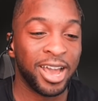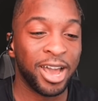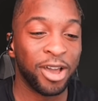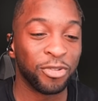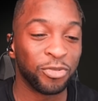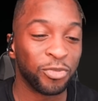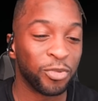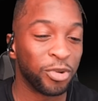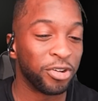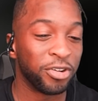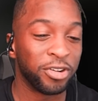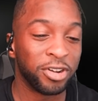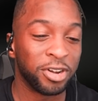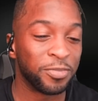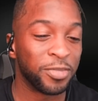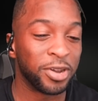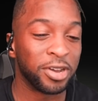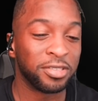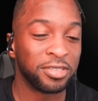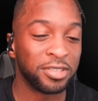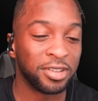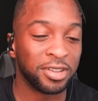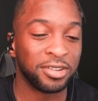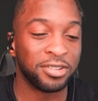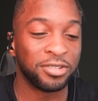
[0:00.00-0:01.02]
I was wondering
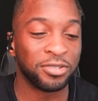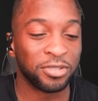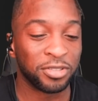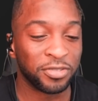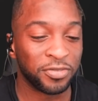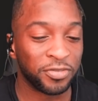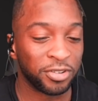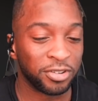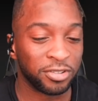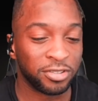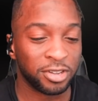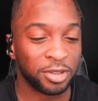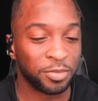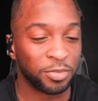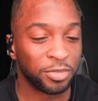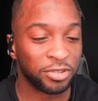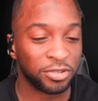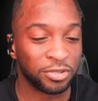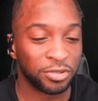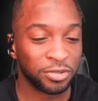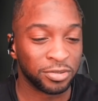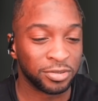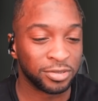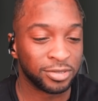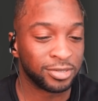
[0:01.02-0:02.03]
about that too in the first
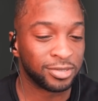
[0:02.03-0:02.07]
episode.